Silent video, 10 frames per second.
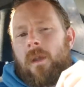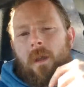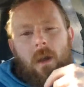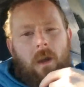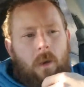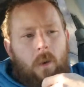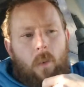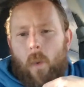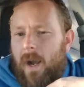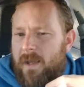
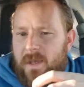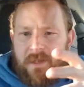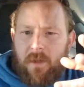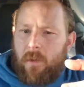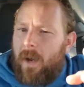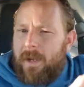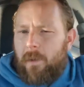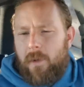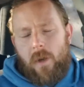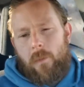Why they don't, I
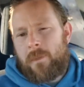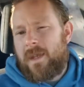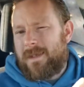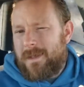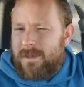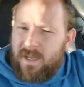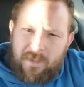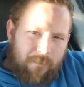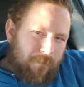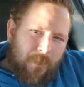don't know. Is it
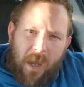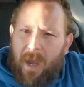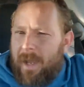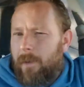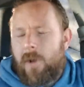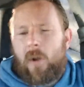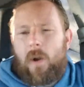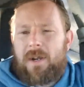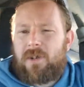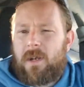Satan? I don't know.
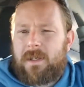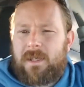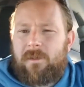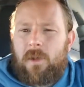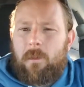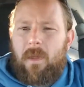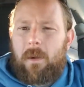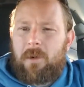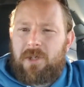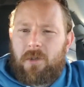I try not to give him
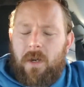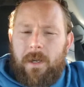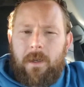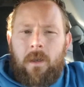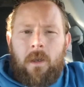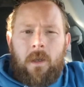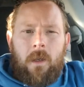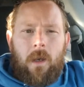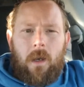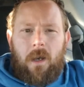that much credit.
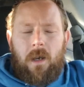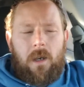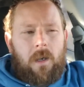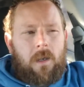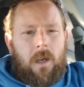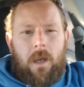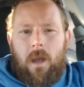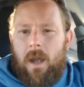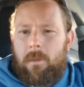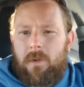
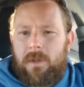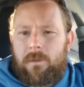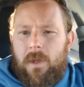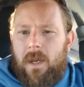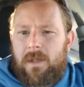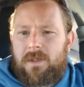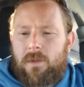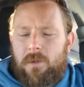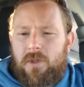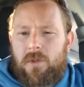I believe God is
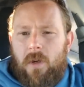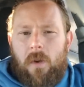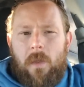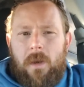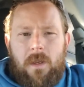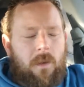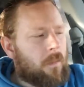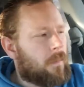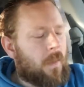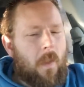so much stronger
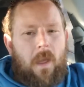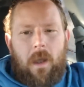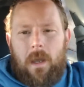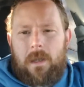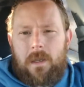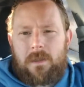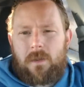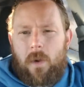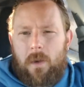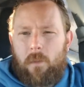than that, and
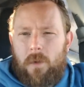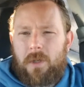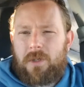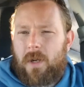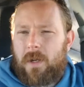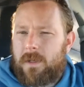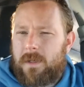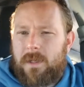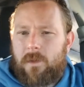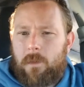so I really try not to
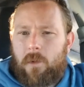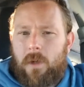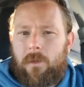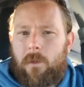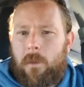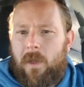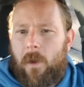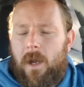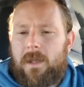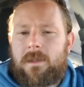give him credit for my
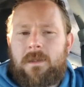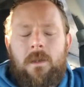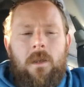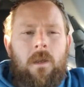thoughts.